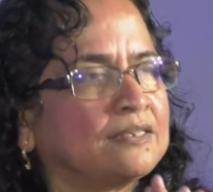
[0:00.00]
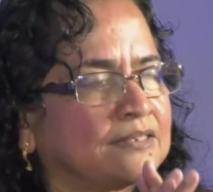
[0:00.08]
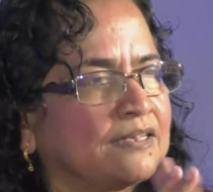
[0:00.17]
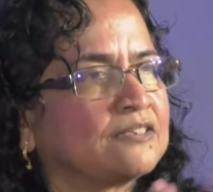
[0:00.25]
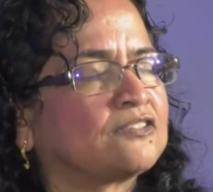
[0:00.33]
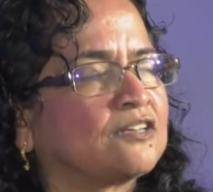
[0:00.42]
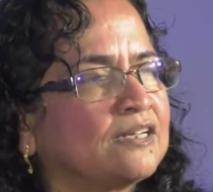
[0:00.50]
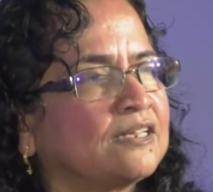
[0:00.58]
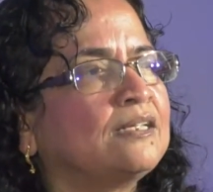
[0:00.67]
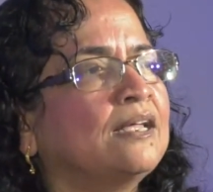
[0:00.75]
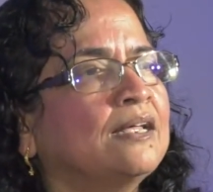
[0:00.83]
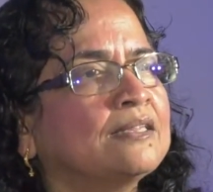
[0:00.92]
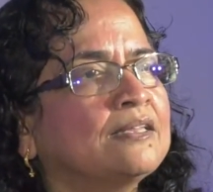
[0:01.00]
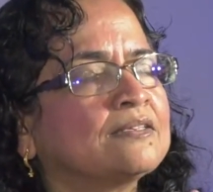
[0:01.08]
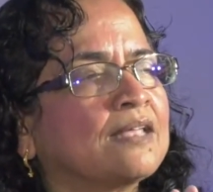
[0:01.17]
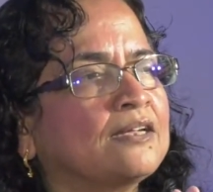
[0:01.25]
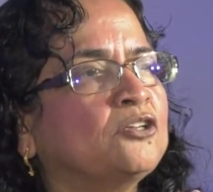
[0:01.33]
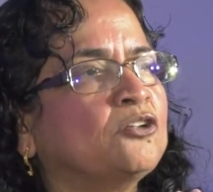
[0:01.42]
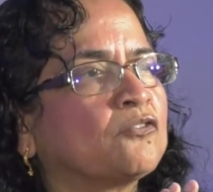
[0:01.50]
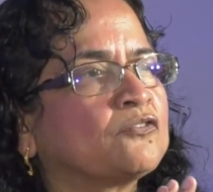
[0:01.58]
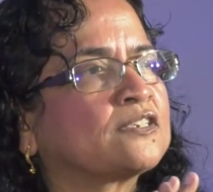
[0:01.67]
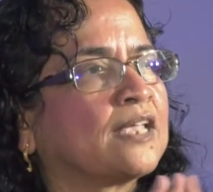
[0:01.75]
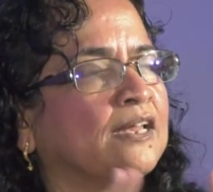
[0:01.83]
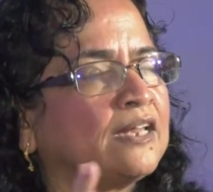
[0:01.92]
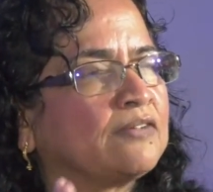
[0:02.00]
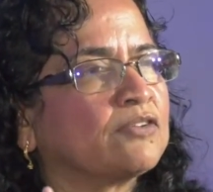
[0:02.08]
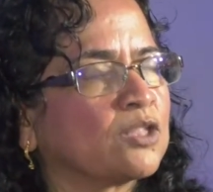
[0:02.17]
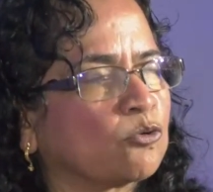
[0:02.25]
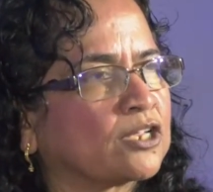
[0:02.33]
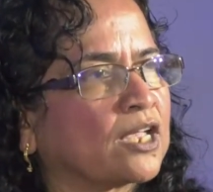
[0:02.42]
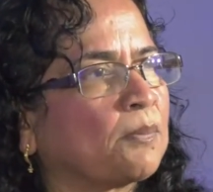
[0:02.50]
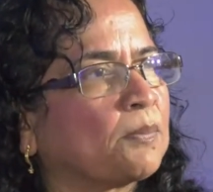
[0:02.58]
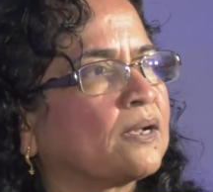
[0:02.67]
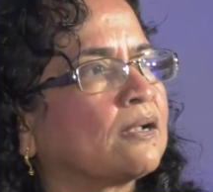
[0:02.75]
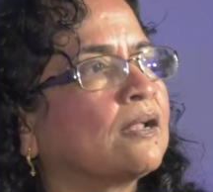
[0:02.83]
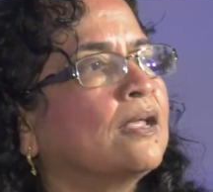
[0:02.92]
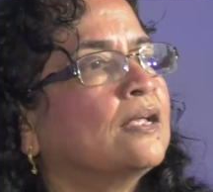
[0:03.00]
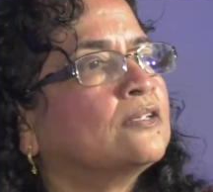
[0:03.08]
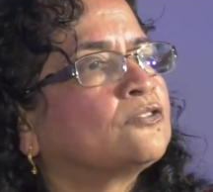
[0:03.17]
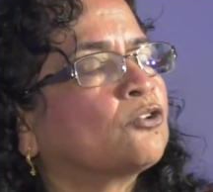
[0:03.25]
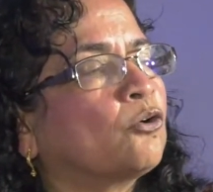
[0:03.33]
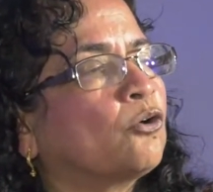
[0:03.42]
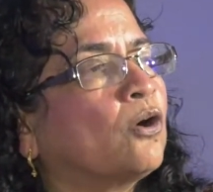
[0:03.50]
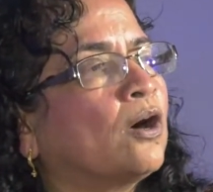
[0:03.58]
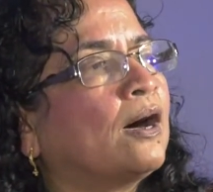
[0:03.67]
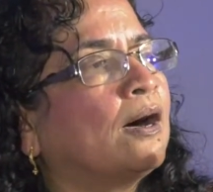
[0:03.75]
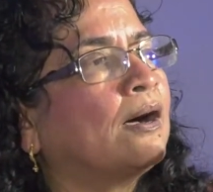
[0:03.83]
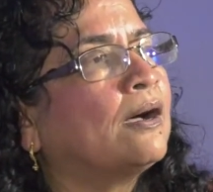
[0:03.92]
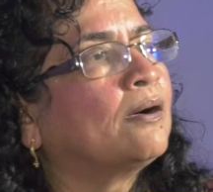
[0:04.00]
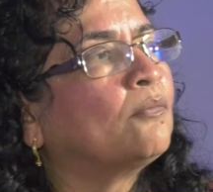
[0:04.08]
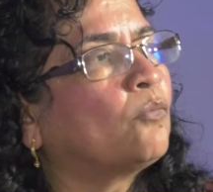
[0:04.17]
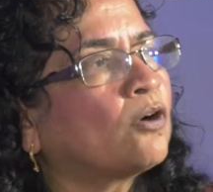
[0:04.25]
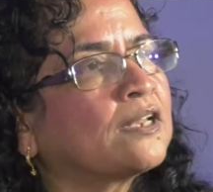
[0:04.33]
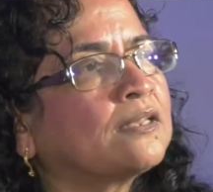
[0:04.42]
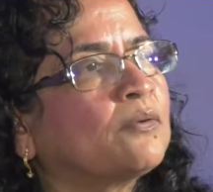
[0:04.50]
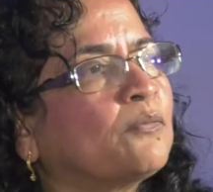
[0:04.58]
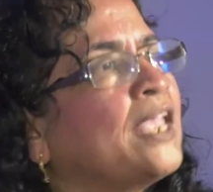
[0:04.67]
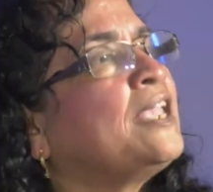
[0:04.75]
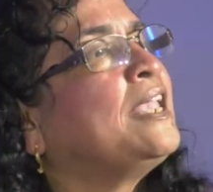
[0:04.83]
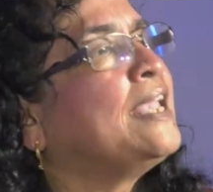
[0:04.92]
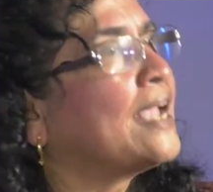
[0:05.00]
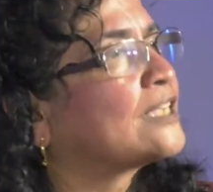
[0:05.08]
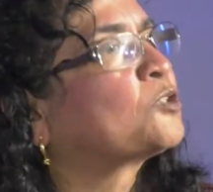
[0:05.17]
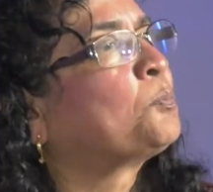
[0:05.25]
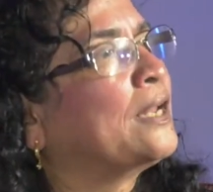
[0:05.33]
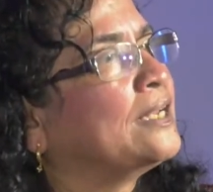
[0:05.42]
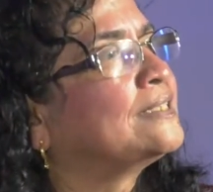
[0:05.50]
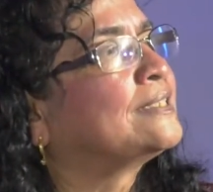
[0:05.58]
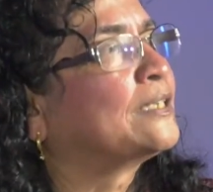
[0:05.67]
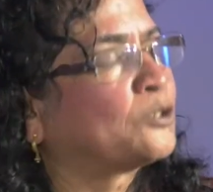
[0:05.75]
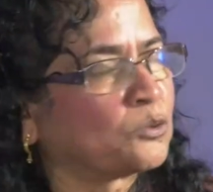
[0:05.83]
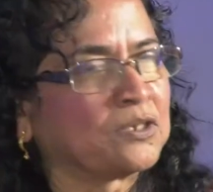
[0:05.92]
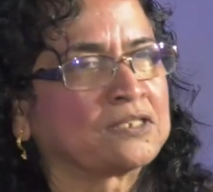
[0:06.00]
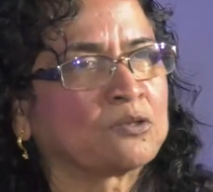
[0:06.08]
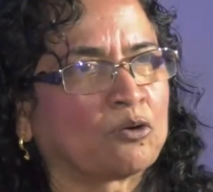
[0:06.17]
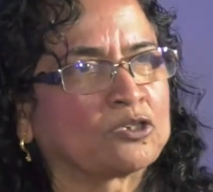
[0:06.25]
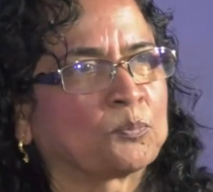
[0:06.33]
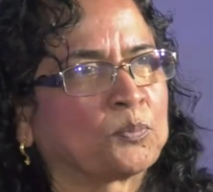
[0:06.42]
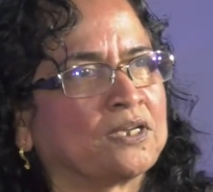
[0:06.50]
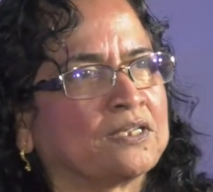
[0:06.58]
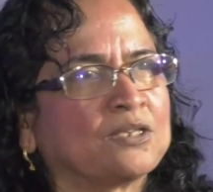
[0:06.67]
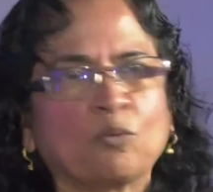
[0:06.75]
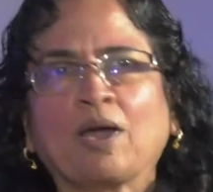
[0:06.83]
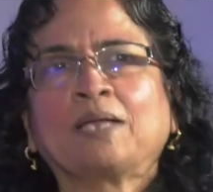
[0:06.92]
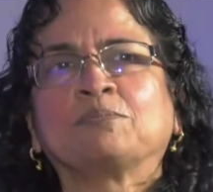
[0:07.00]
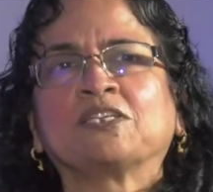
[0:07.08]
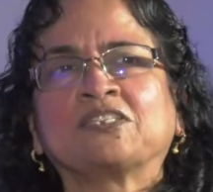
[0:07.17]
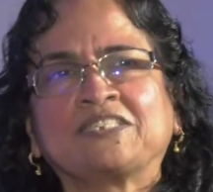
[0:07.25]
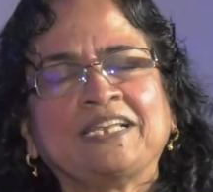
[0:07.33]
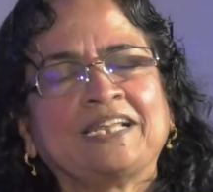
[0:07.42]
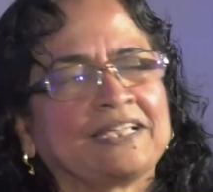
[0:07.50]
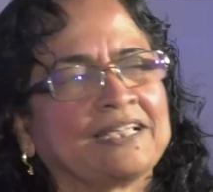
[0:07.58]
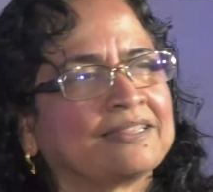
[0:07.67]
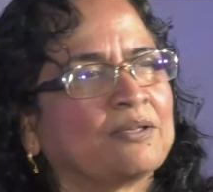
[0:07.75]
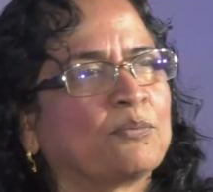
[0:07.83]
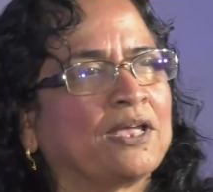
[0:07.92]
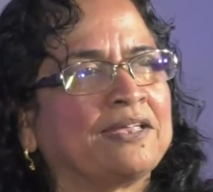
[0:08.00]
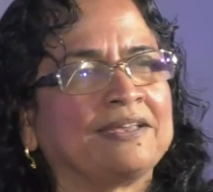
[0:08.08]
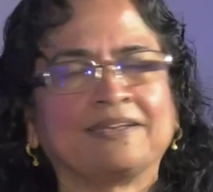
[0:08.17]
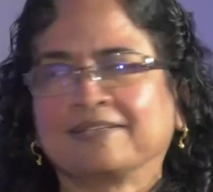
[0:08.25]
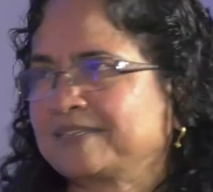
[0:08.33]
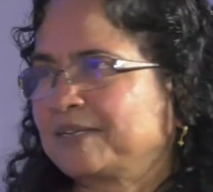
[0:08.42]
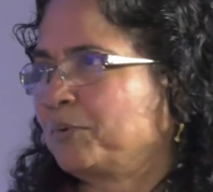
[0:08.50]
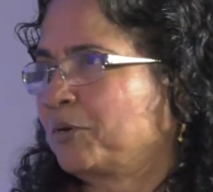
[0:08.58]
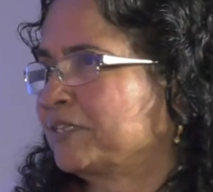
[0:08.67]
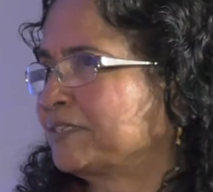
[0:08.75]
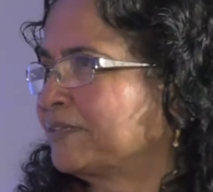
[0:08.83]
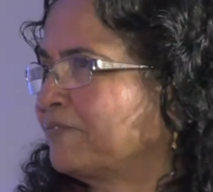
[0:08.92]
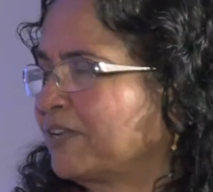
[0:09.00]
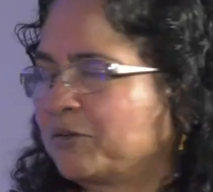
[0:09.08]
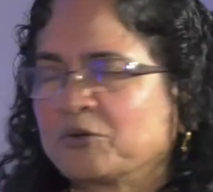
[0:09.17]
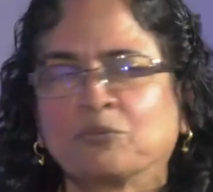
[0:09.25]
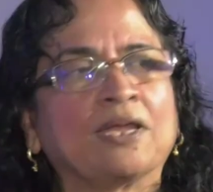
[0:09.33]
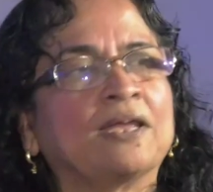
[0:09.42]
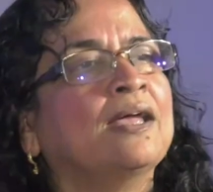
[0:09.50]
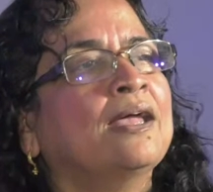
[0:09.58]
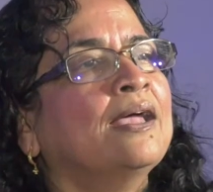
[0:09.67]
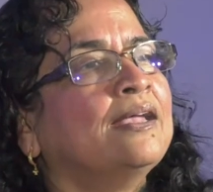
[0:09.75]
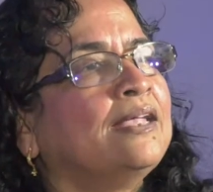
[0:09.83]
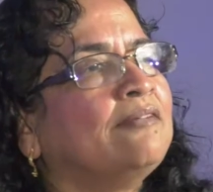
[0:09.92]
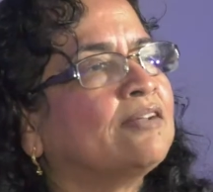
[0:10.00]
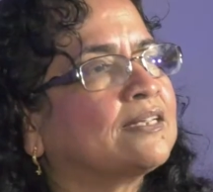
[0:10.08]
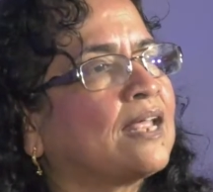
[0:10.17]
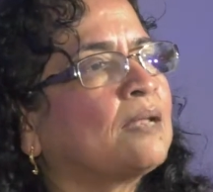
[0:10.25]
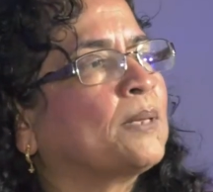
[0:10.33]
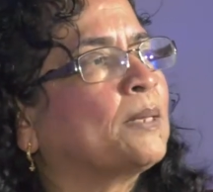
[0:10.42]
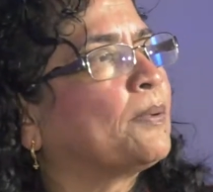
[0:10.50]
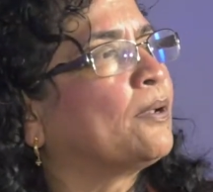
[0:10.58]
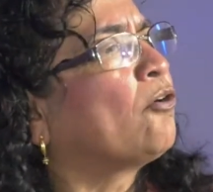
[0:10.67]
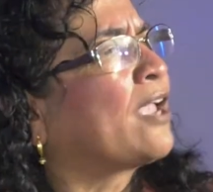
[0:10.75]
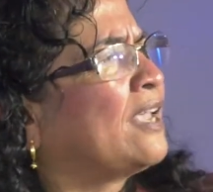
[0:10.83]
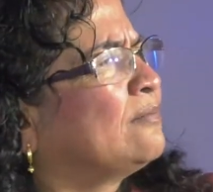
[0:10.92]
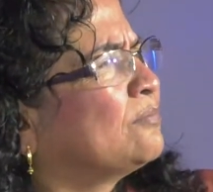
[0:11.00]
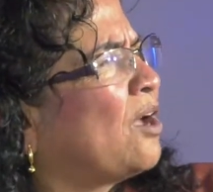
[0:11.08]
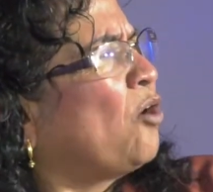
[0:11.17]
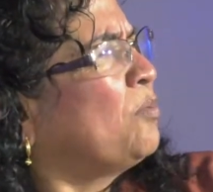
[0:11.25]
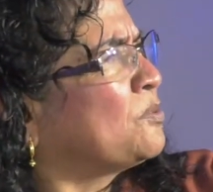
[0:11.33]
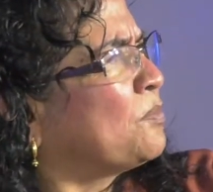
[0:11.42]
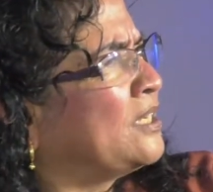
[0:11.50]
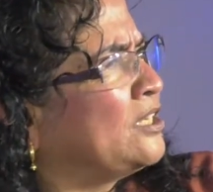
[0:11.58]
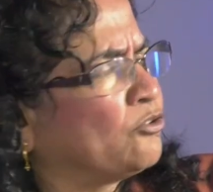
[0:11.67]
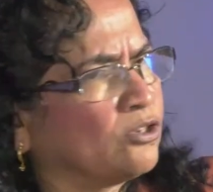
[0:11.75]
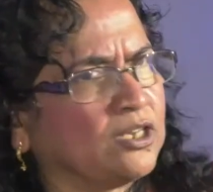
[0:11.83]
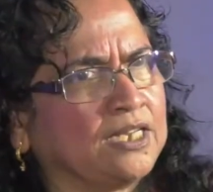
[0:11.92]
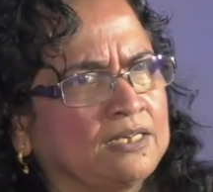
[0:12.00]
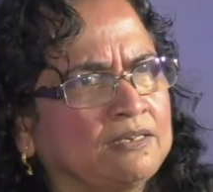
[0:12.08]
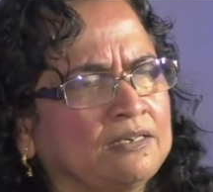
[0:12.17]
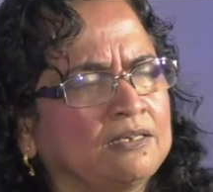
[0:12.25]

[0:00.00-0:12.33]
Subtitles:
It's literally this idea of scaling without capital. So the way he explains it to his entrepreneurs, now I'm just stealing the way he does it because it's a very good way. He will tell people, okay, how much money do you need?